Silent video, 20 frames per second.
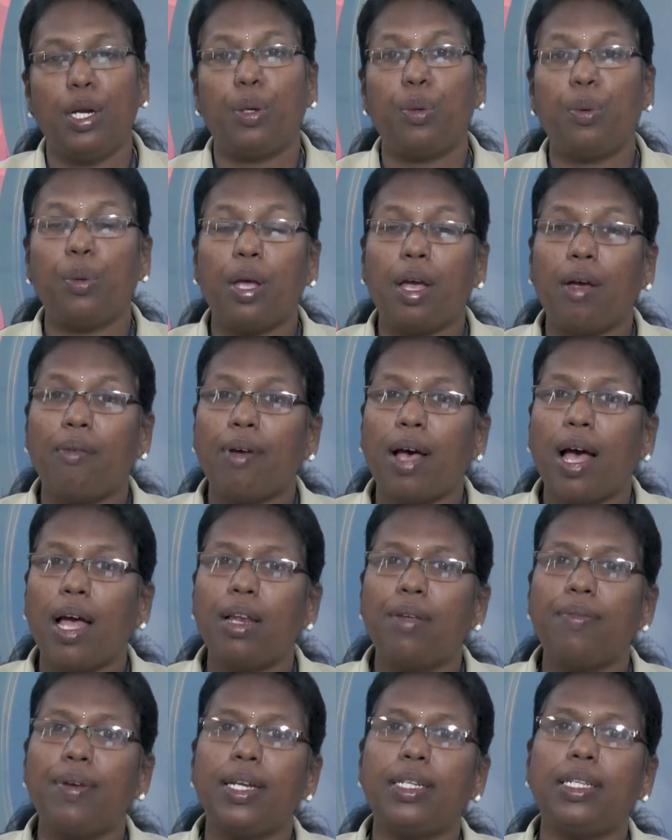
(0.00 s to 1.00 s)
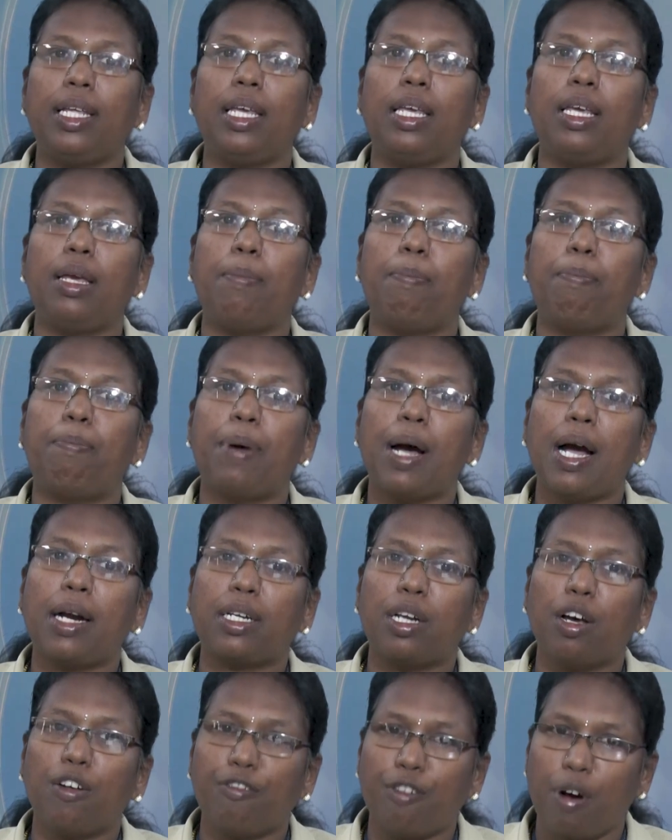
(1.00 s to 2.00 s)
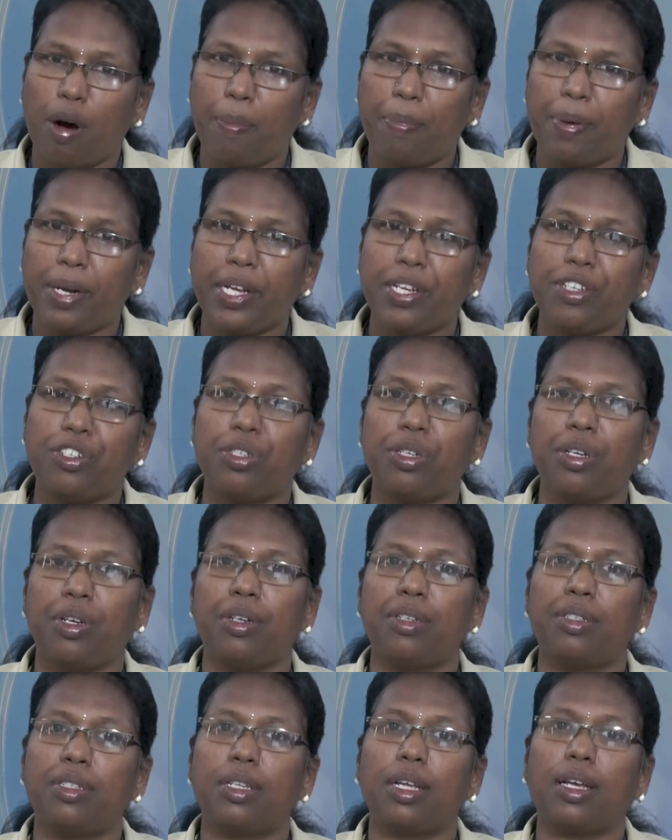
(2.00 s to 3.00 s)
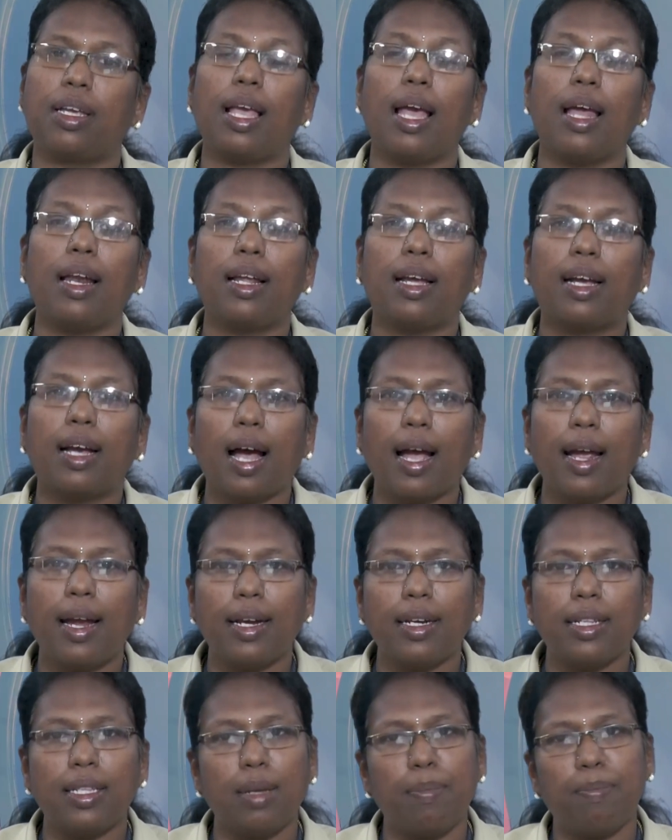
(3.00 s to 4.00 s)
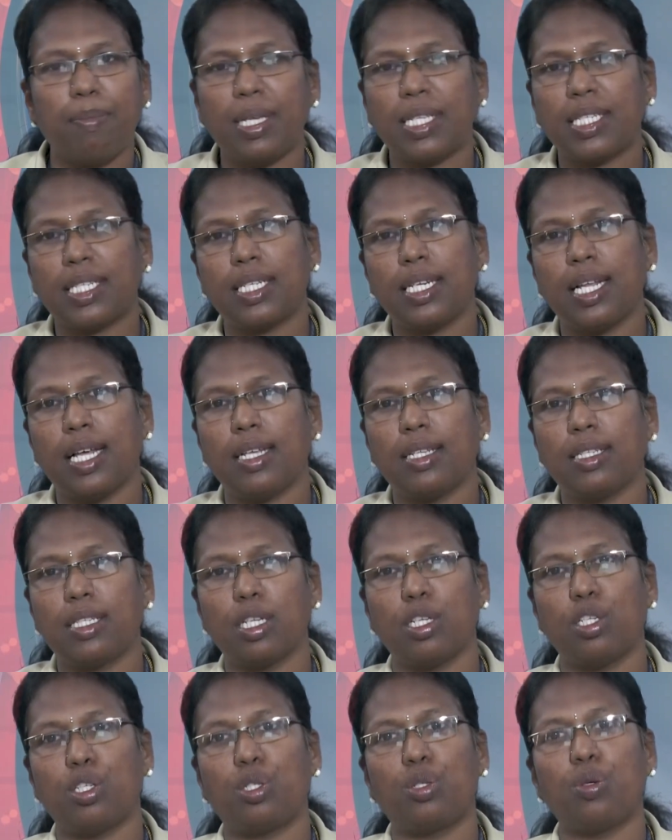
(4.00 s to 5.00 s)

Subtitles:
to evaluate the impact of operations can guide the business